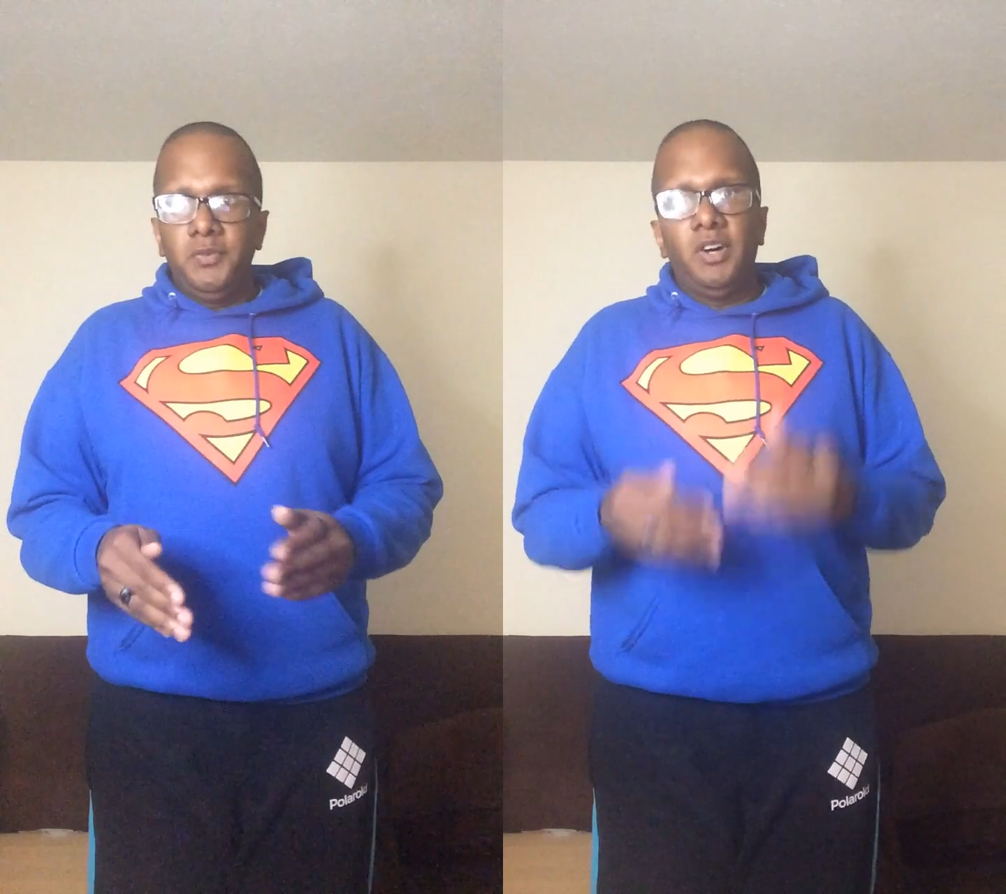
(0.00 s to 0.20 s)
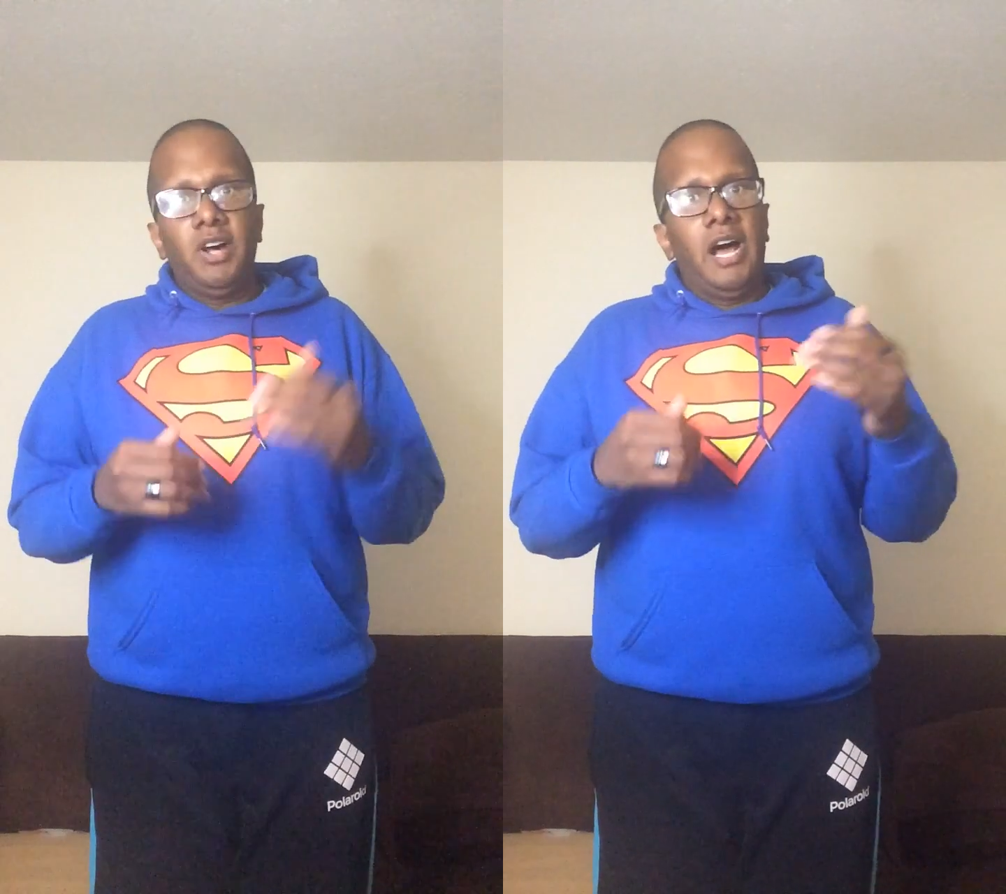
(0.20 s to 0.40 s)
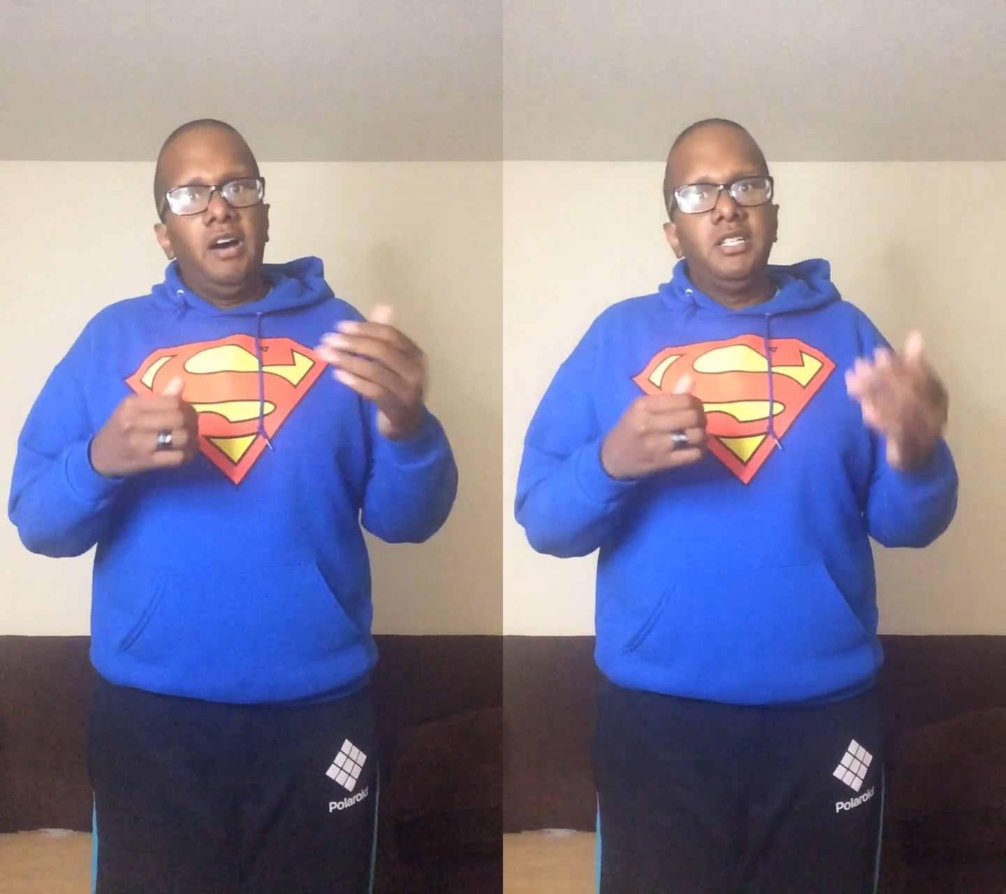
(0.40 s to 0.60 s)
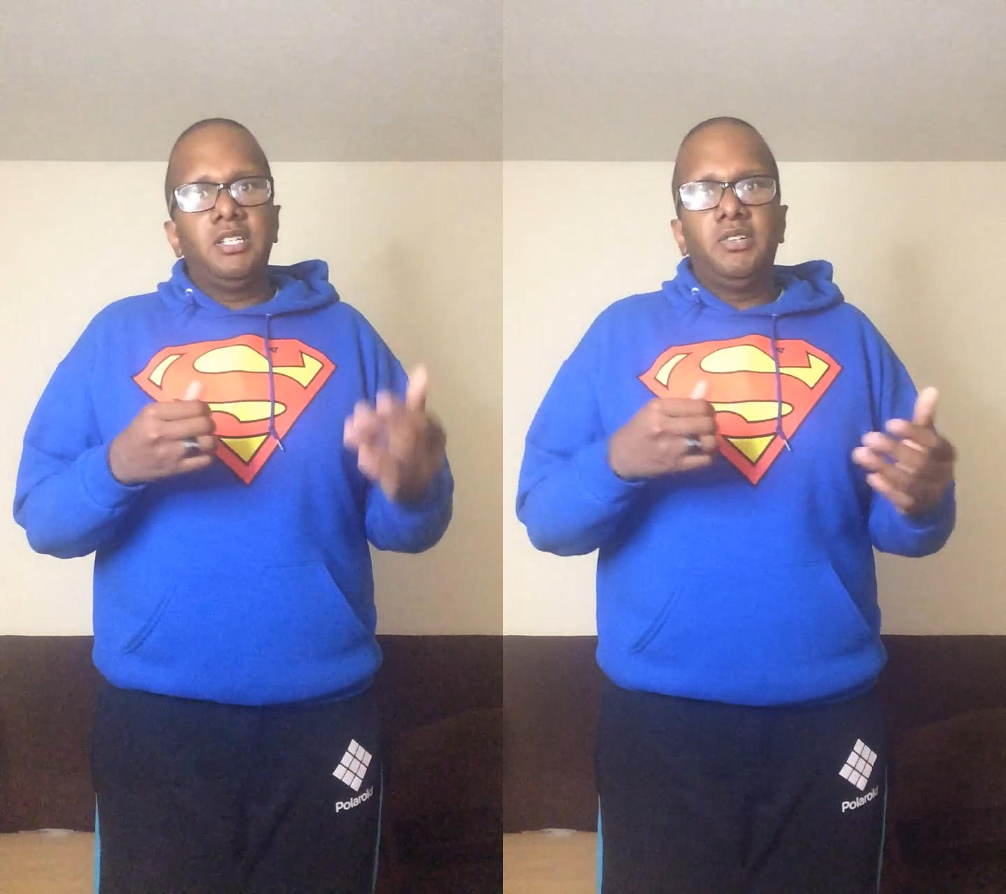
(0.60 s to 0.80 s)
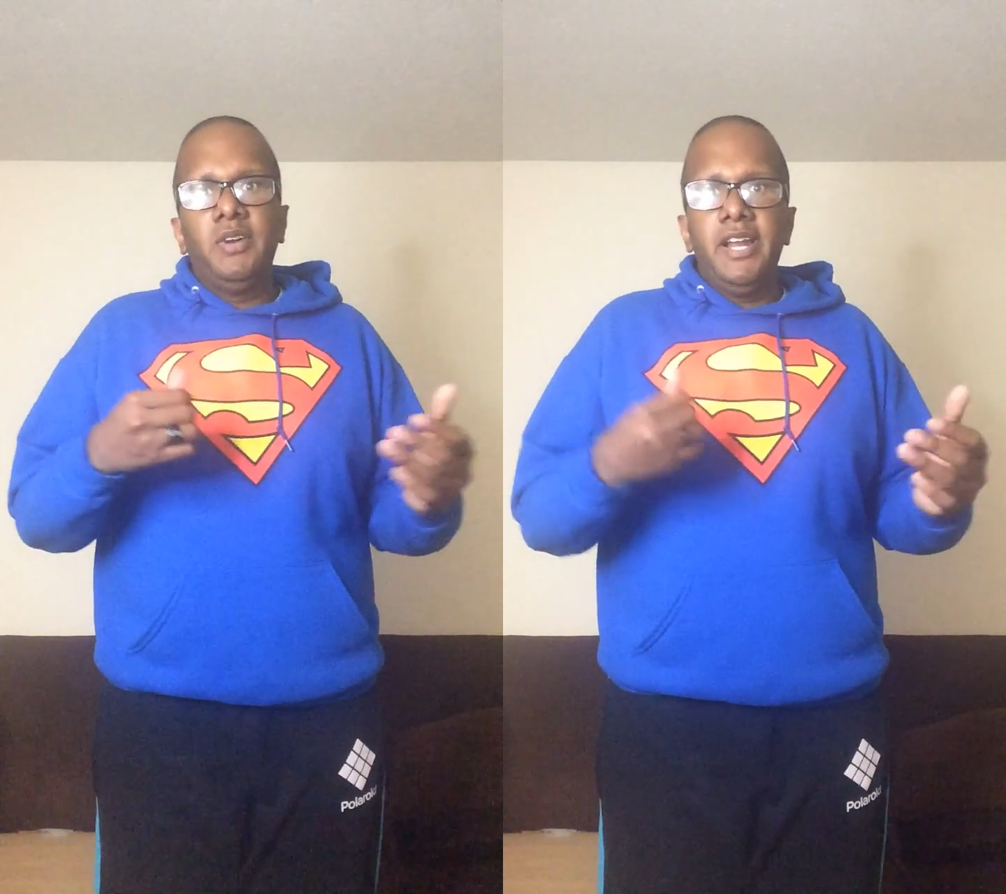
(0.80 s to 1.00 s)
of all, I was
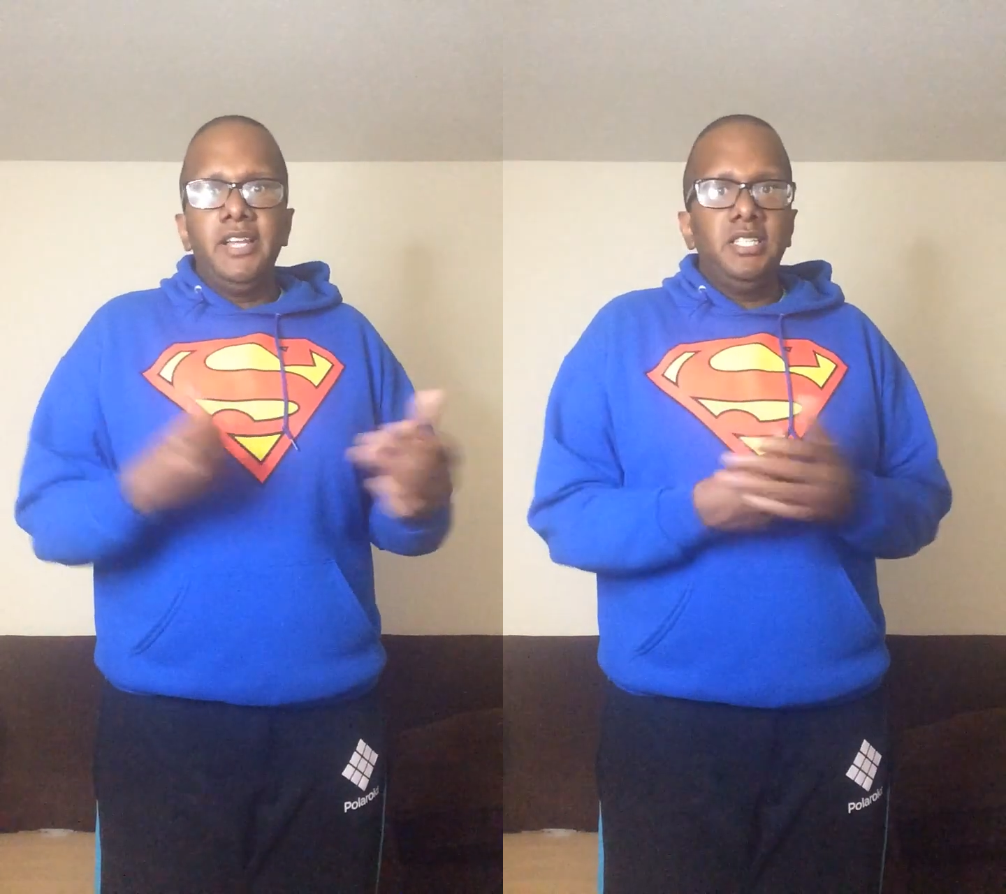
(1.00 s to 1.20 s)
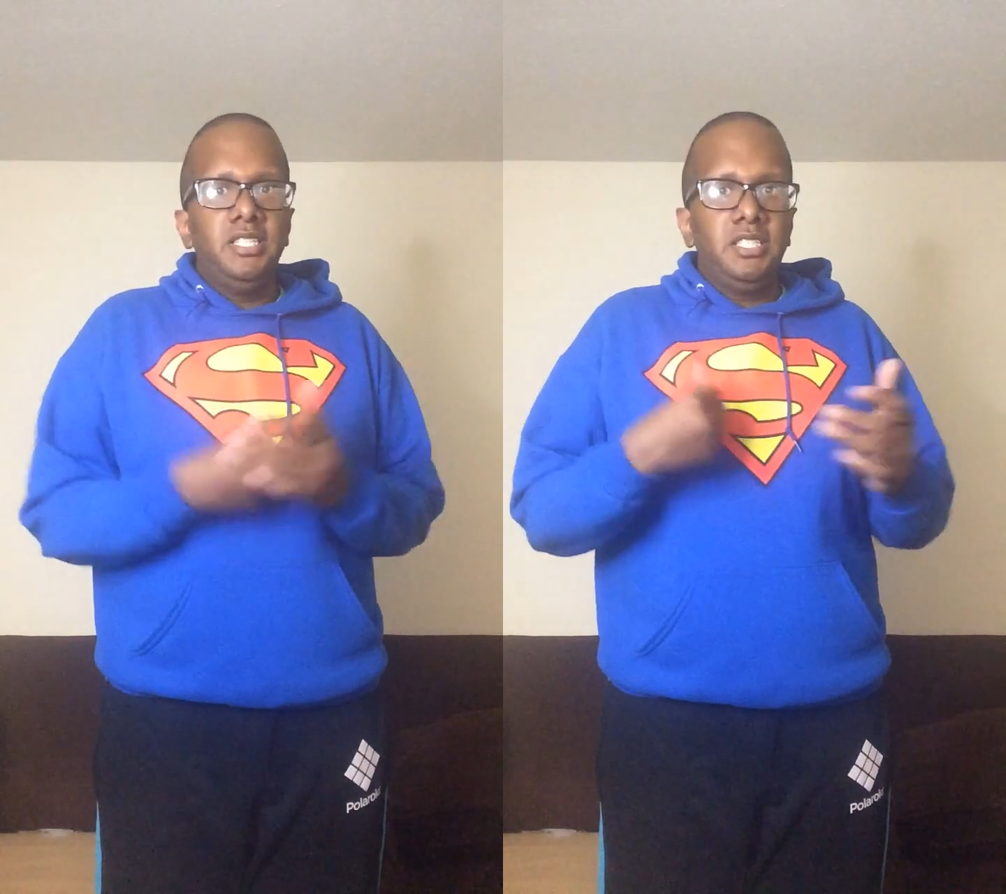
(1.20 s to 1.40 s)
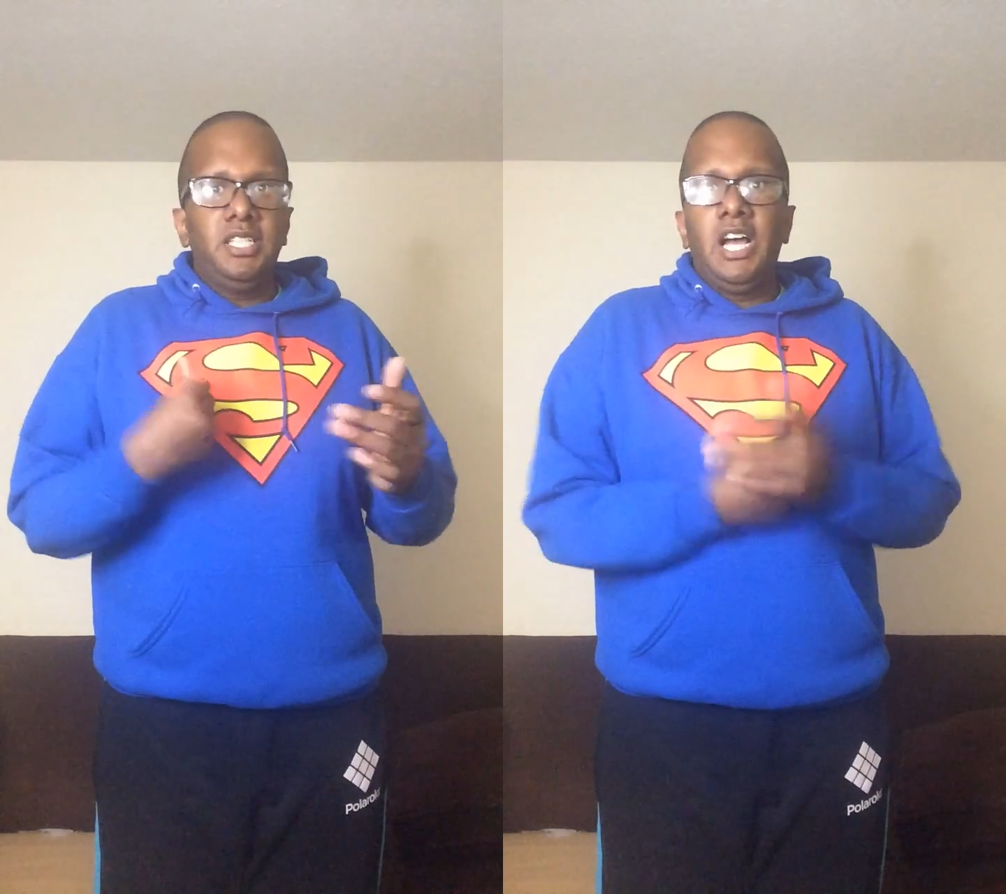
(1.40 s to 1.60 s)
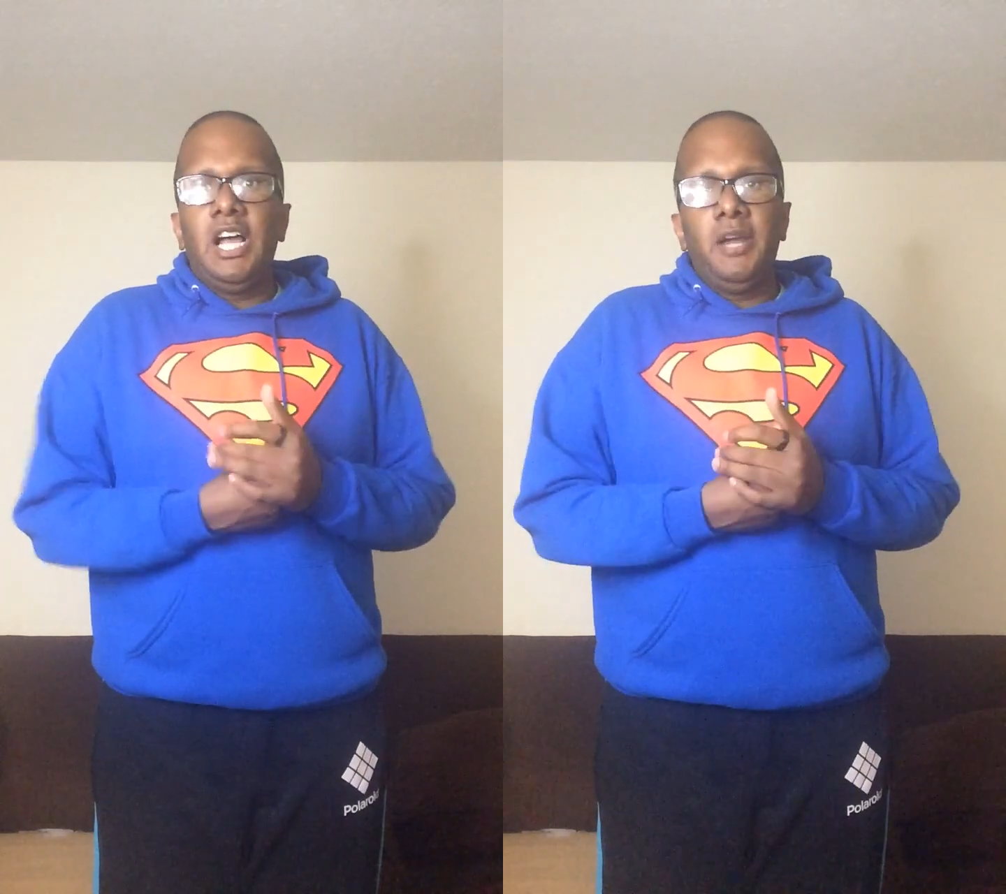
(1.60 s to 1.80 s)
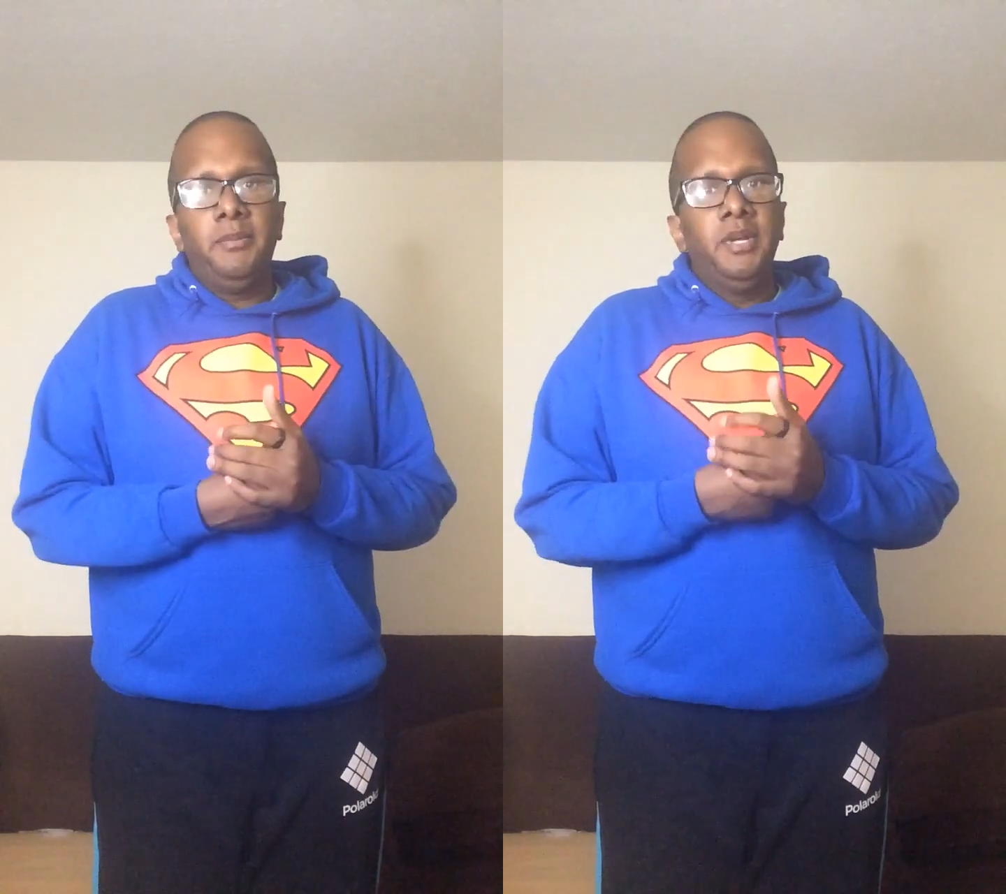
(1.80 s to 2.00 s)
the greatest in the
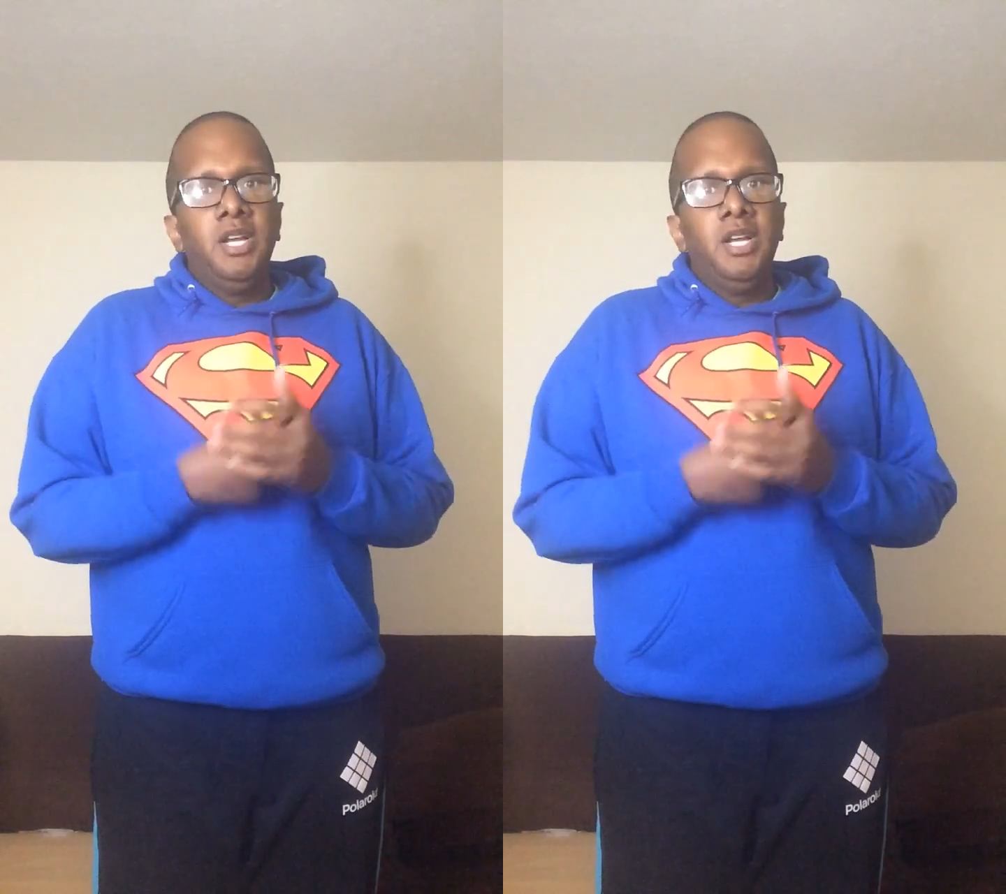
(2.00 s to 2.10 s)
time,